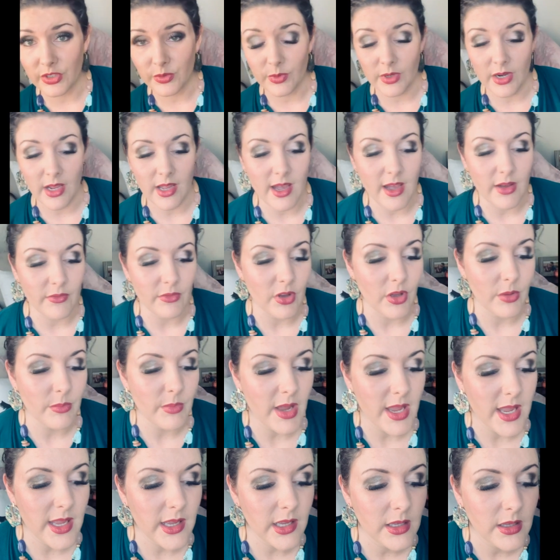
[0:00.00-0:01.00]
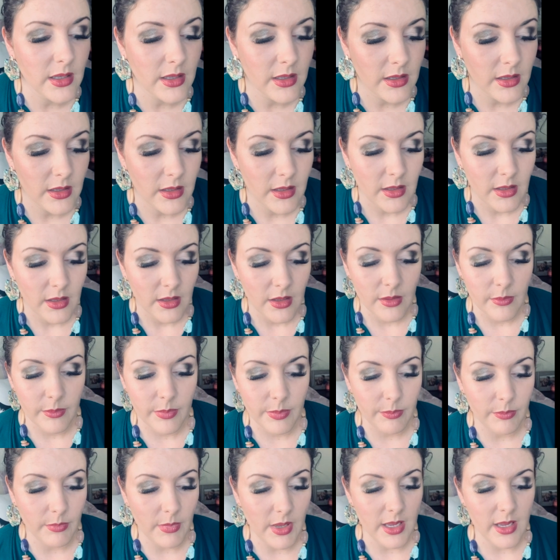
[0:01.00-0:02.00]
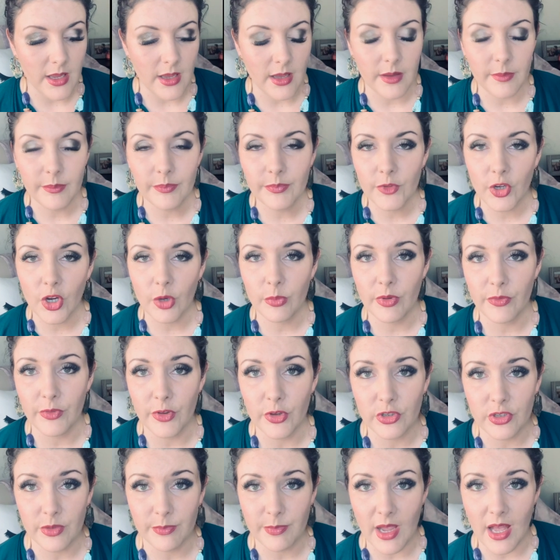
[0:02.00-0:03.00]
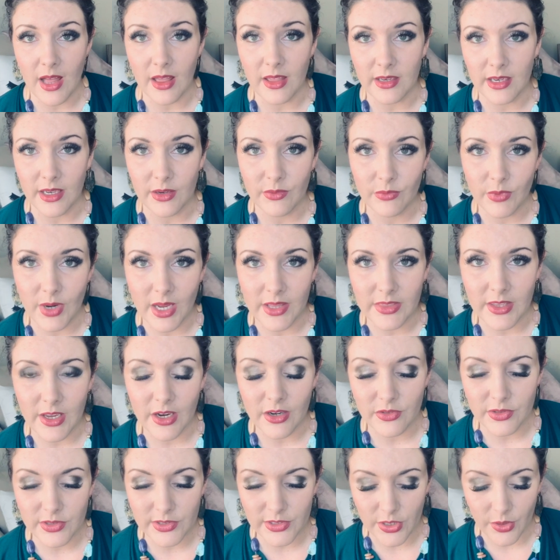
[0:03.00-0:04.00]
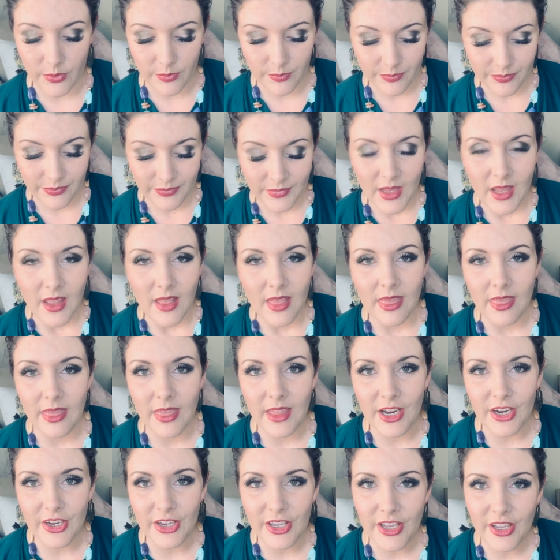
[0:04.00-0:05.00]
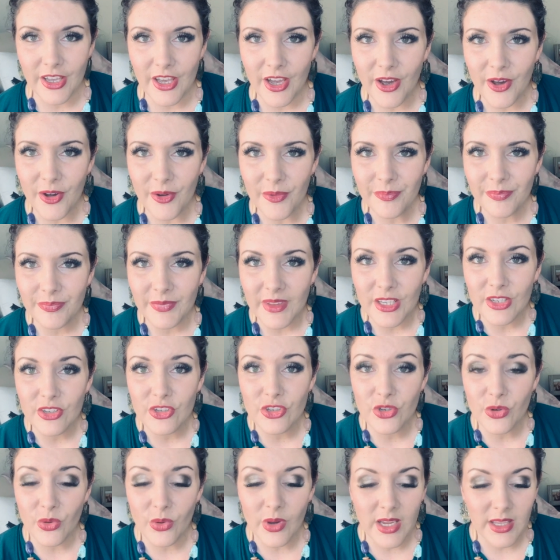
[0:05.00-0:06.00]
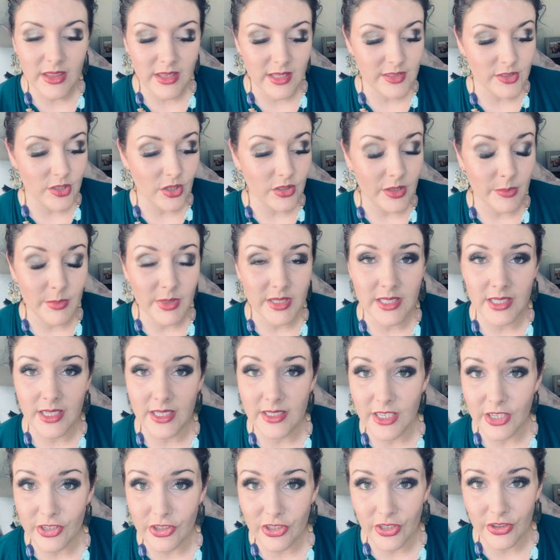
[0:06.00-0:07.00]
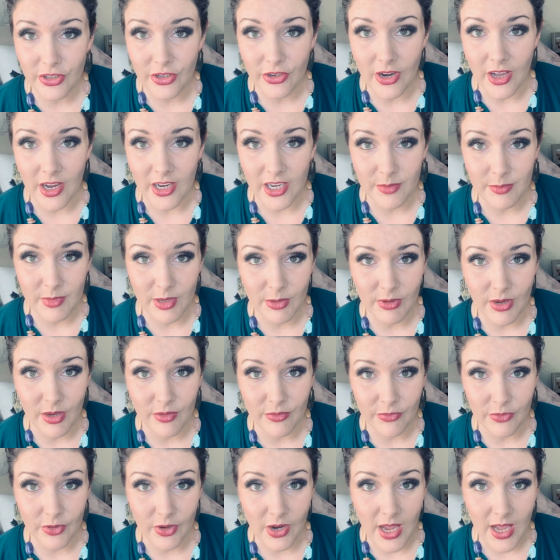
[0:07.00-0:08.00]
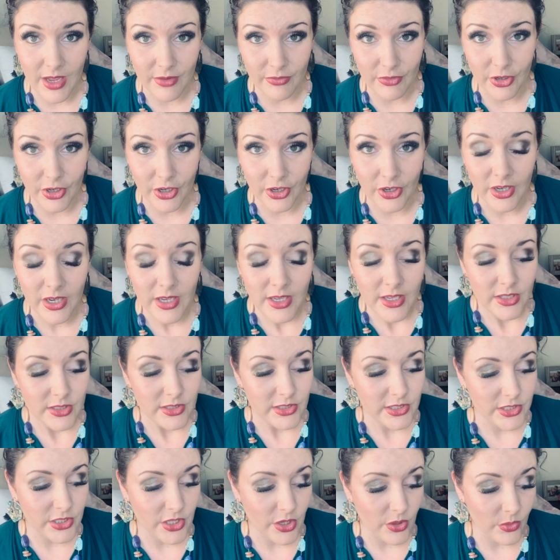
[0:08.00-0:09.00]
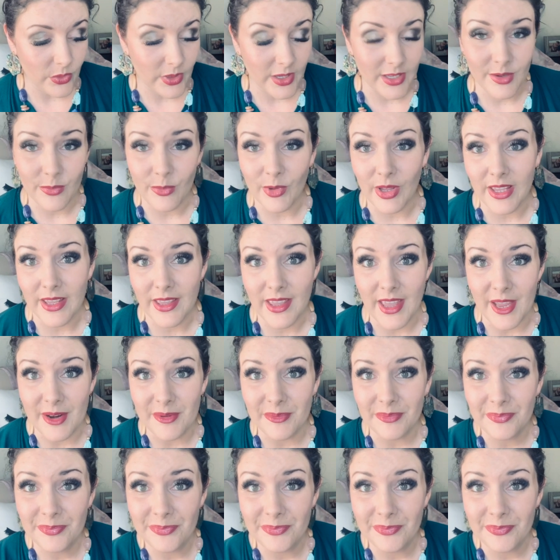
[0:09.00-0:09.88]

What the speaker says: what I have all my Chroma Fusion palette in right there. So there you go. Enjoy. These are limited edition. They're not going to be around forever, so get them while you can.